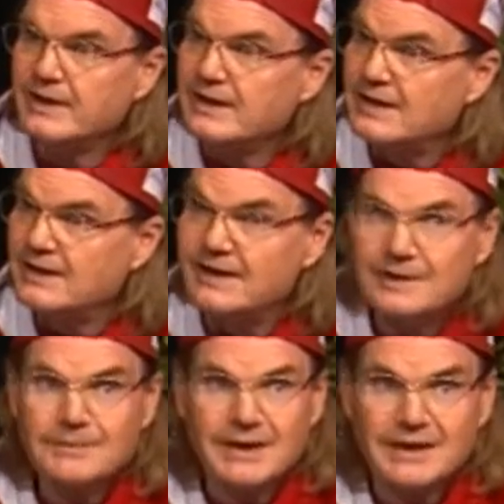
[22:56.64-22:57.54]
a lot of
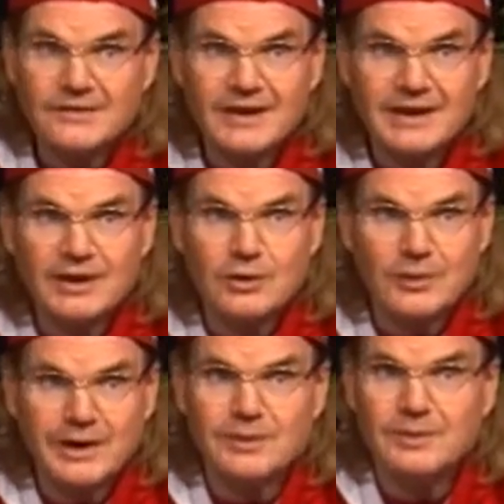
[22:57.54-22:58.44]
them, like I say, go
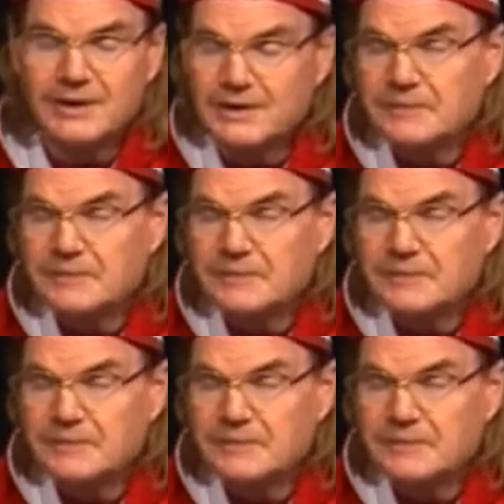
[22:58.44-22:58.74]
right away.